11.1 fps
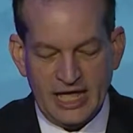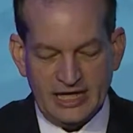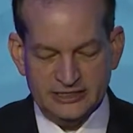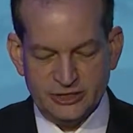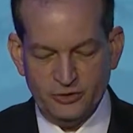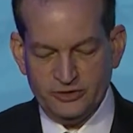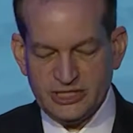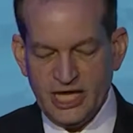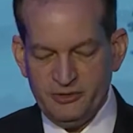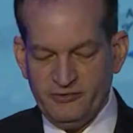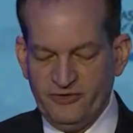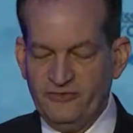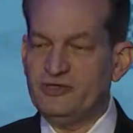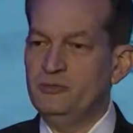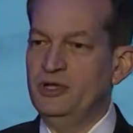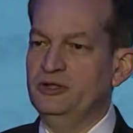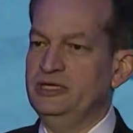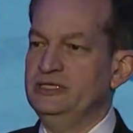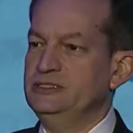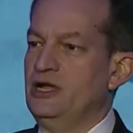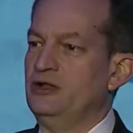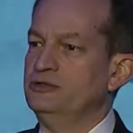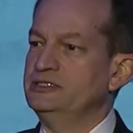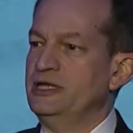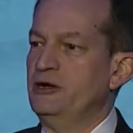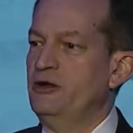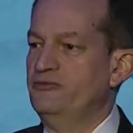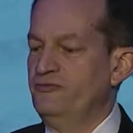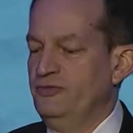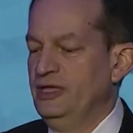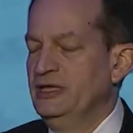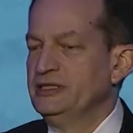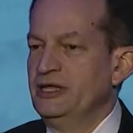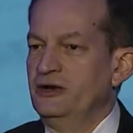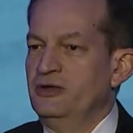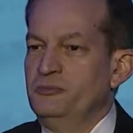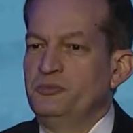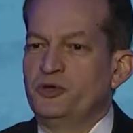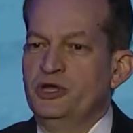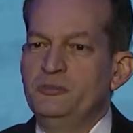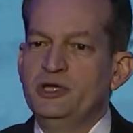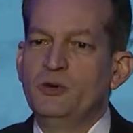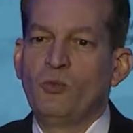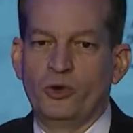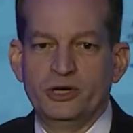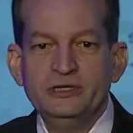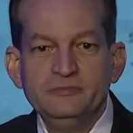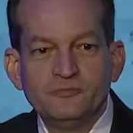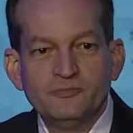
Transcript: And so those $150 million that are going to be awarded